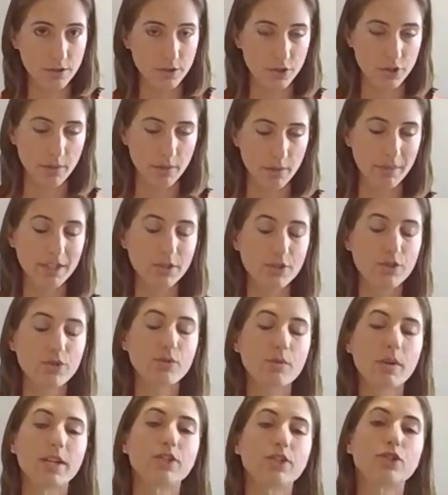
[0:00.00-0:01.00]
jumping
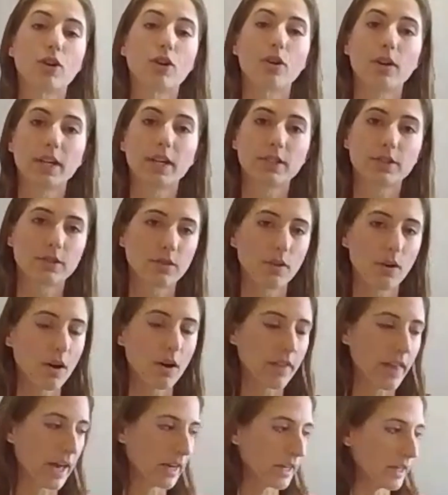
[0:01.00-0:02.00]
to a target. So
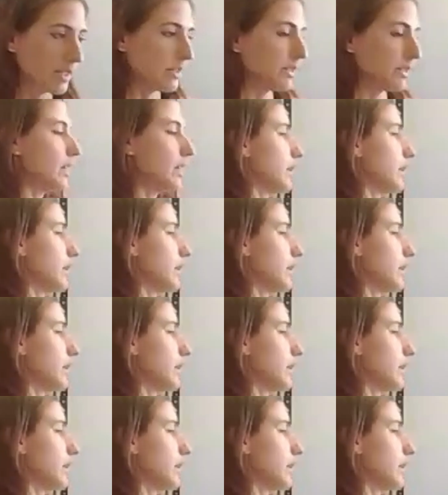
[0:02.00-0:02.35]
all that is